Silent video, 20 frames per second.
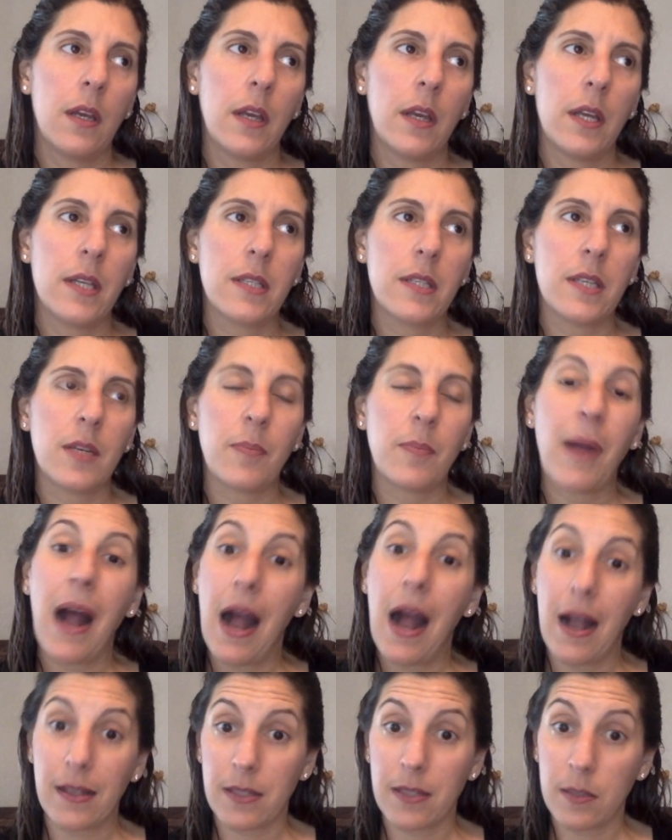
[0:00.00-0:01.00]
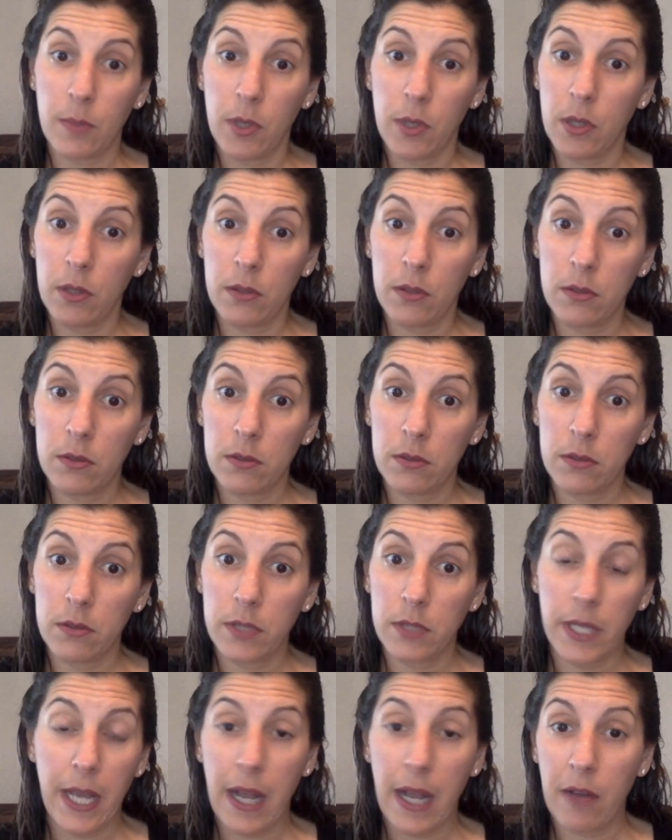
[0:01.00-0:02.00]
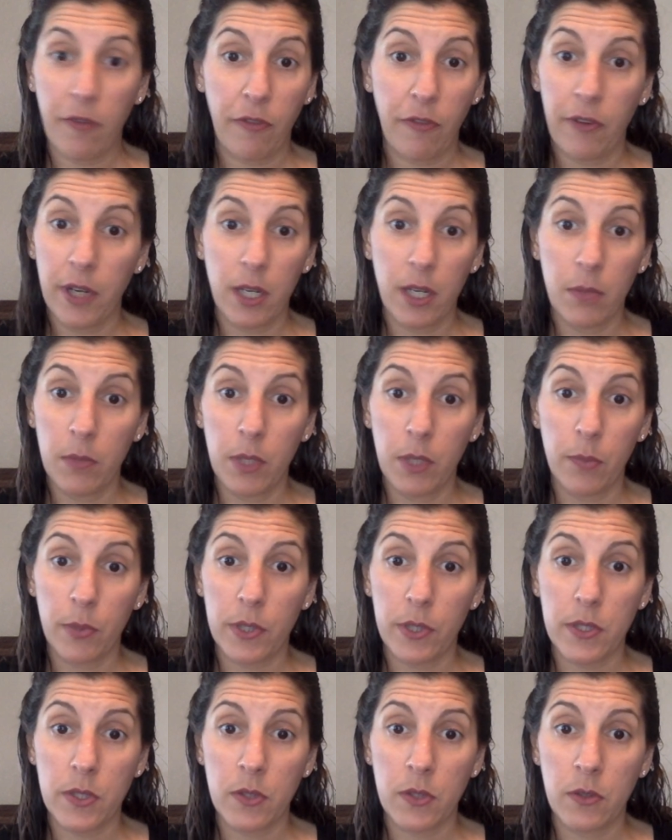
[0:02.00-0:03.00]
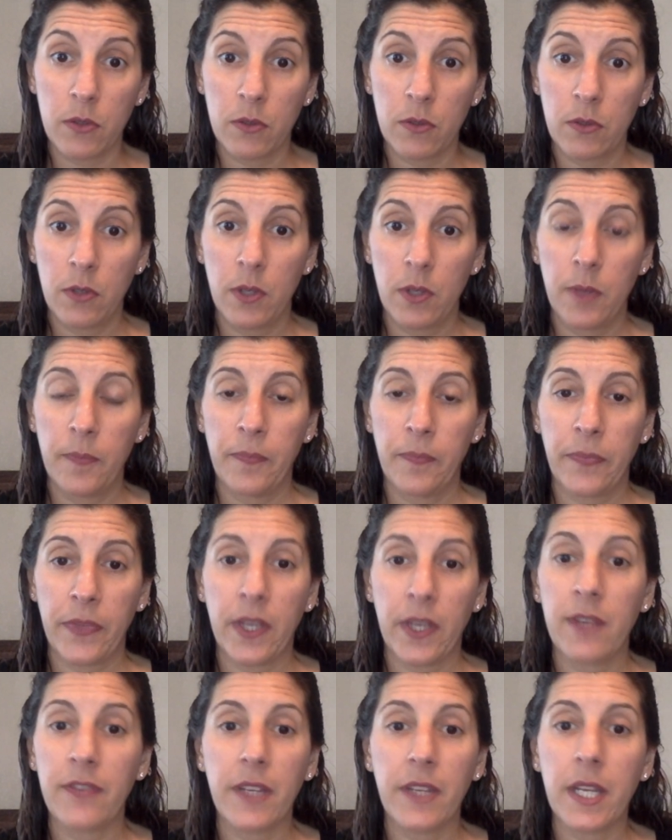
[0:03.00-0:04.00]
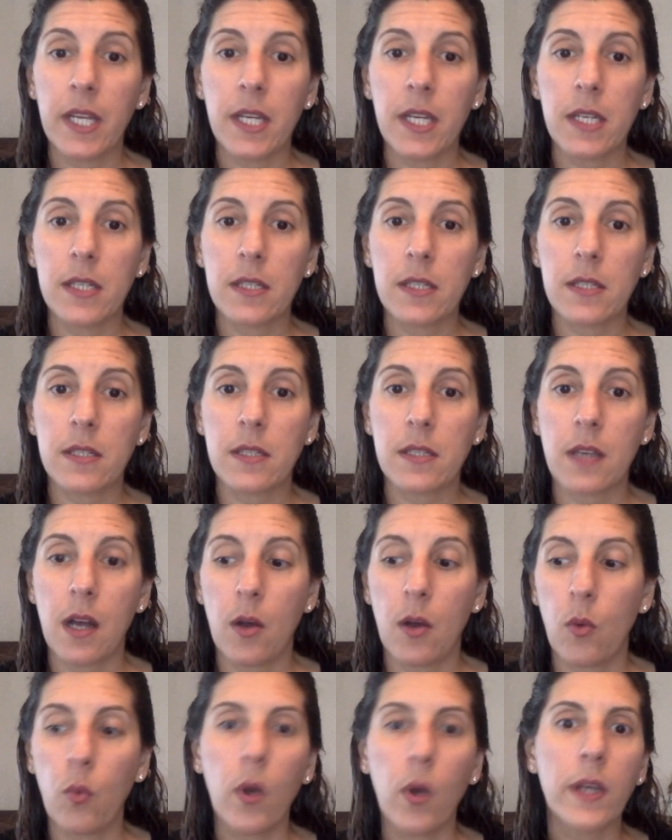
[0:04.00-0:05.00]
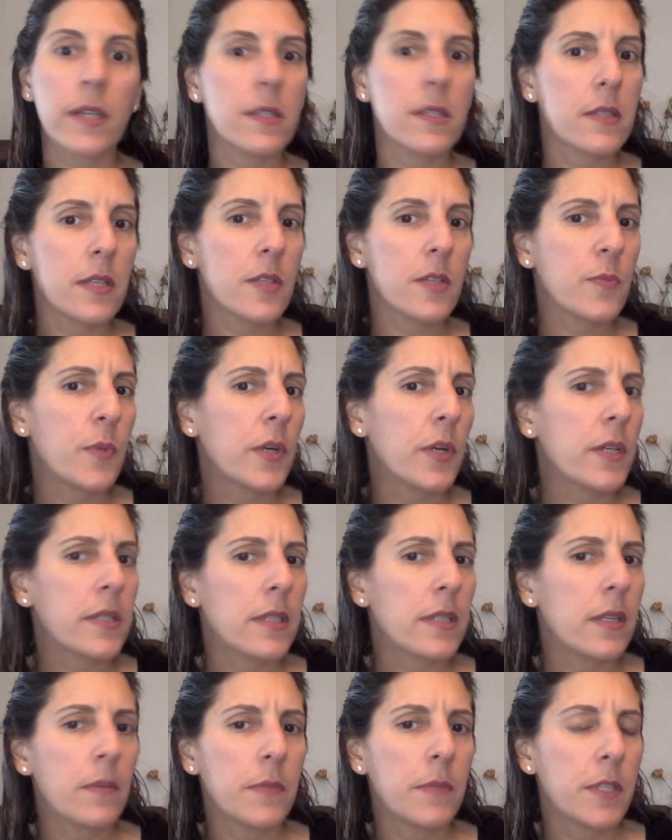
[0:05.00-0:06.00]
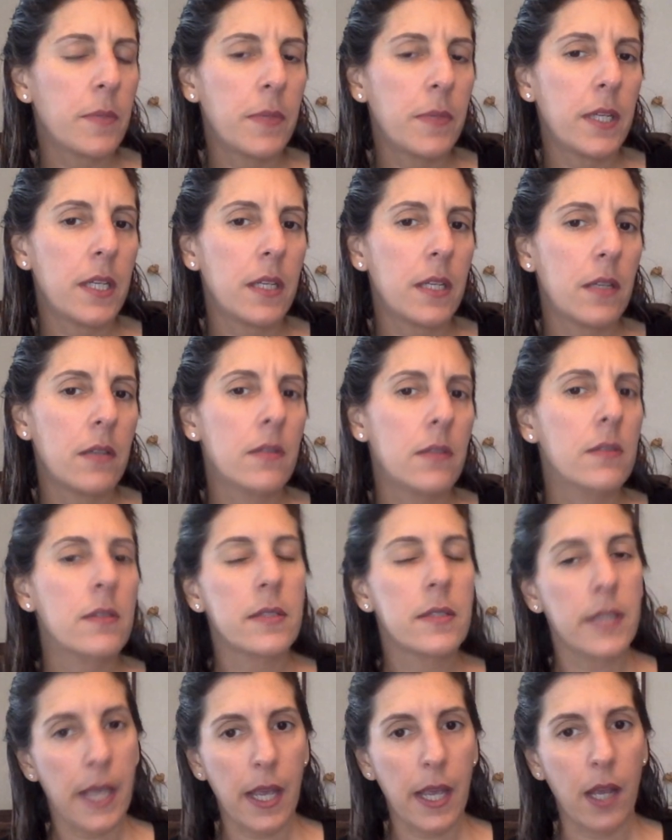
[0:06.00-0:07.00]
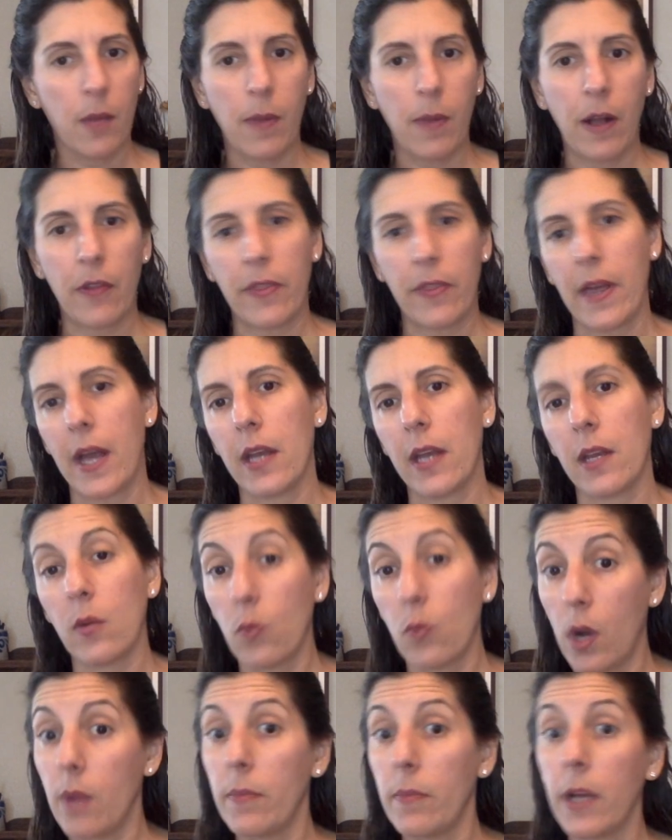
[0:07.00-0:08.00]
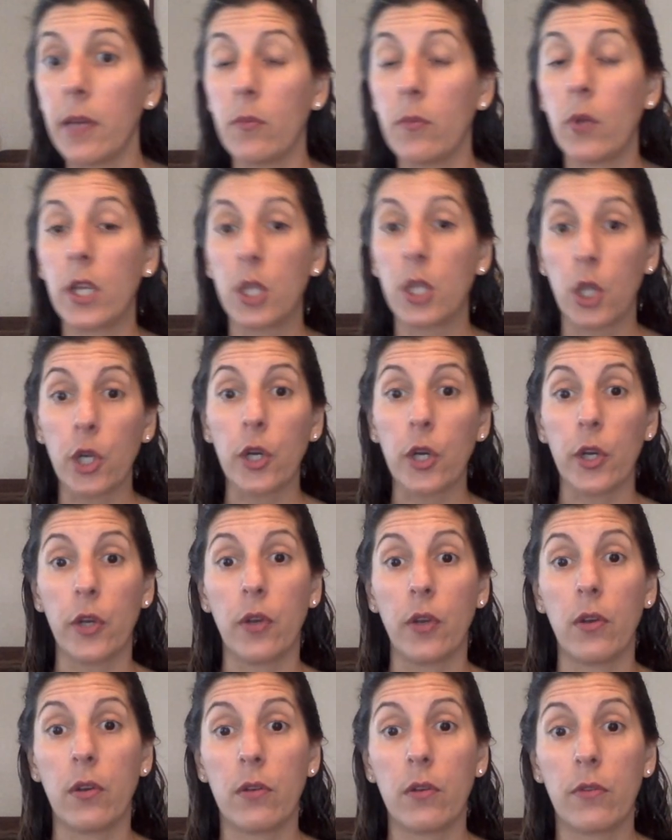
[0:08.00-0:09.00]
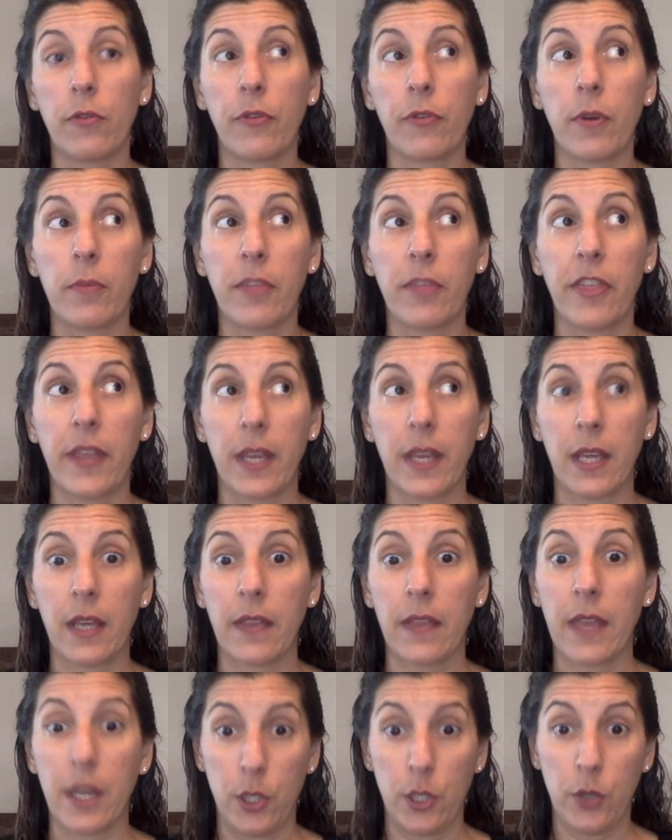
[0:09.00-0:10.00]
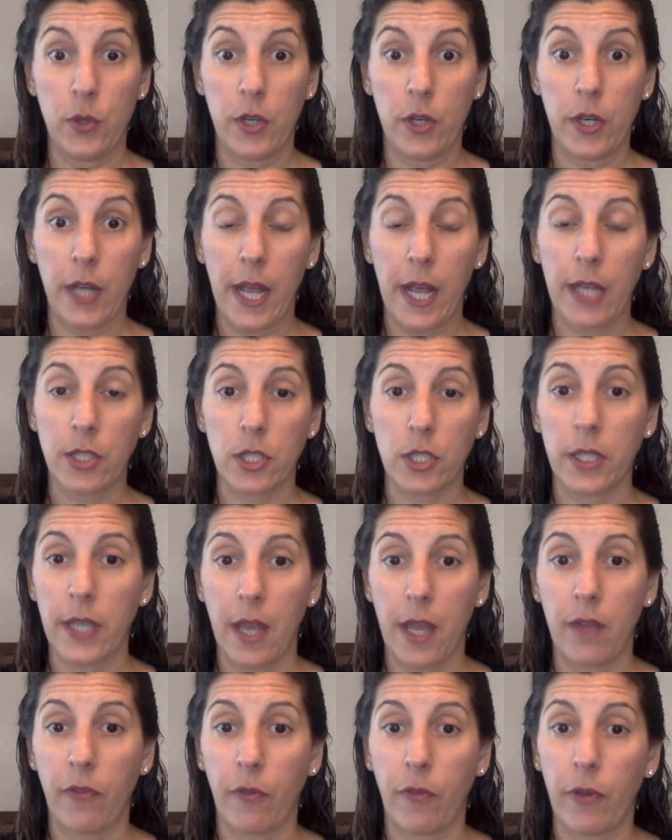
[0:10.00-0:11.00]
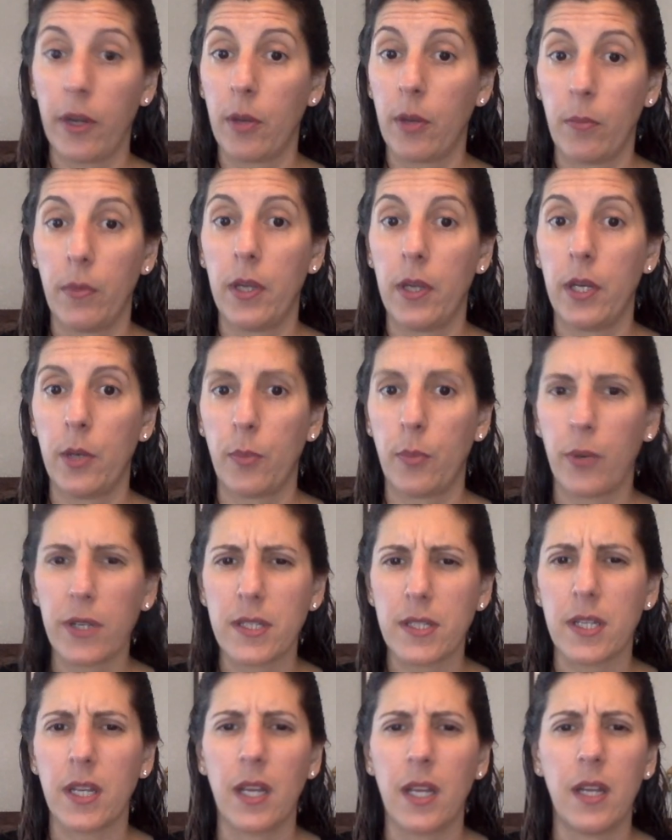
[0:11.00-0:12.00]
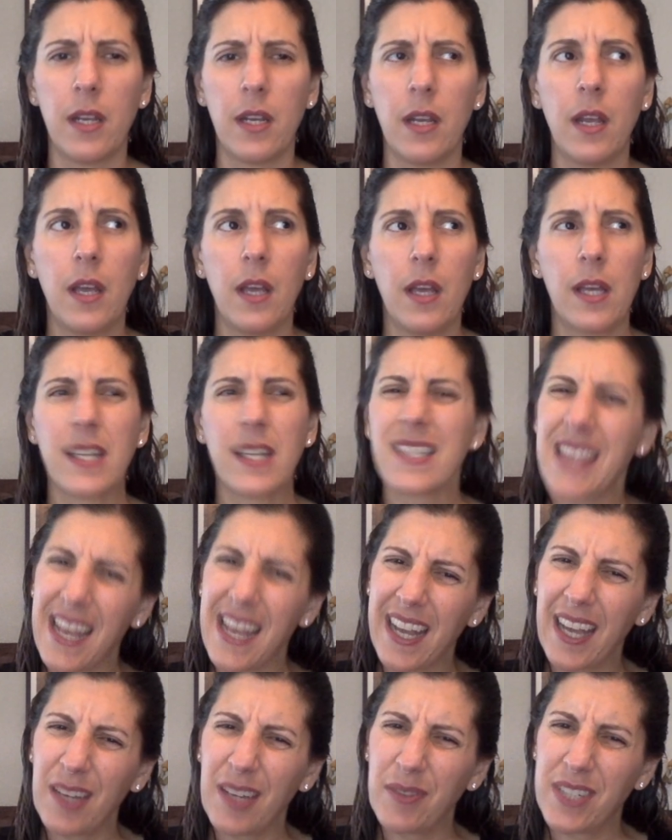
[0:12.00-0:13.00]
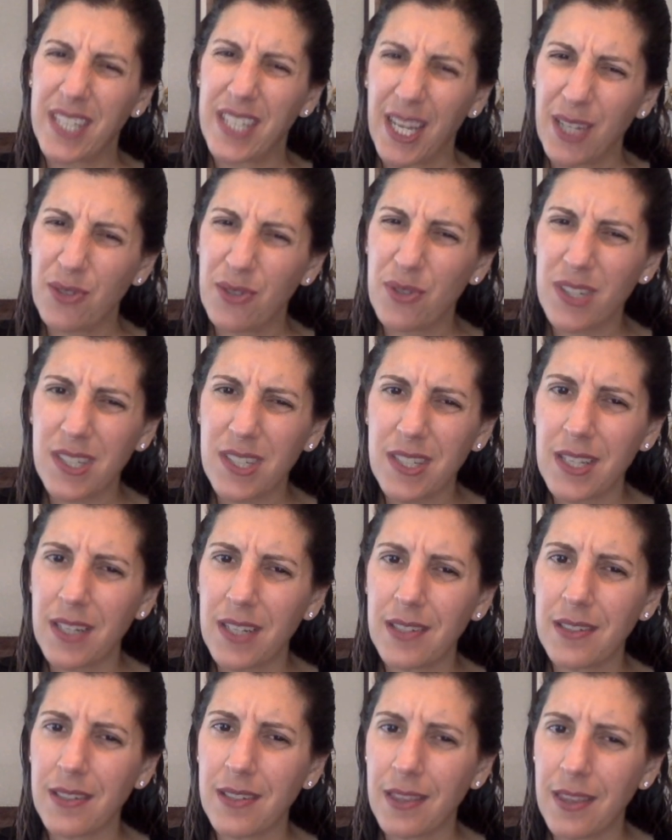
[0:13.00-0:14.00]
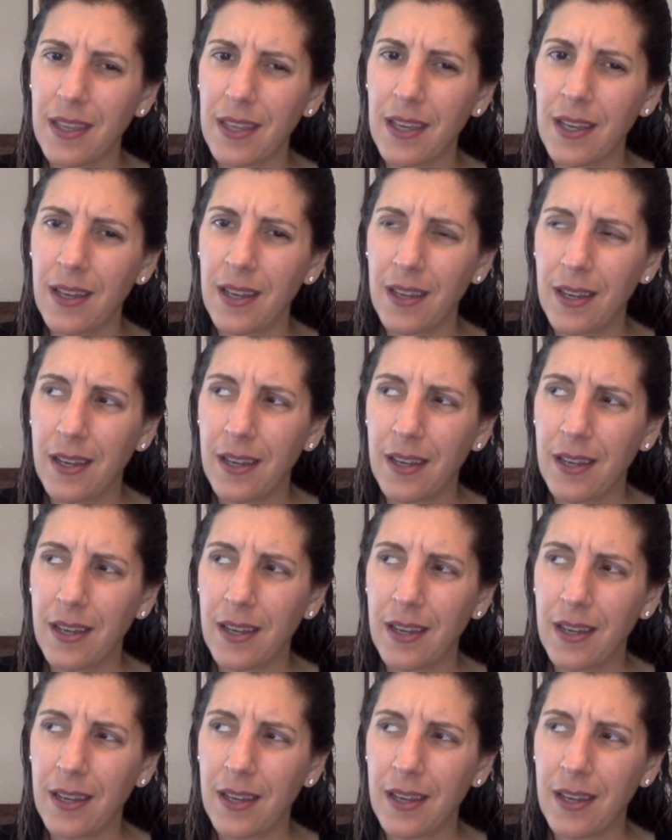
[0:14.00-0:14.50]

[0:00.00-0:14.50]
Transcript: Is it possible to have freedom in prison? if it is, uh, what does this book seem to be saying about that? And what might we learn from thinking that you could actually have freedom in a prison? And is that kind of a dangerous thing to think?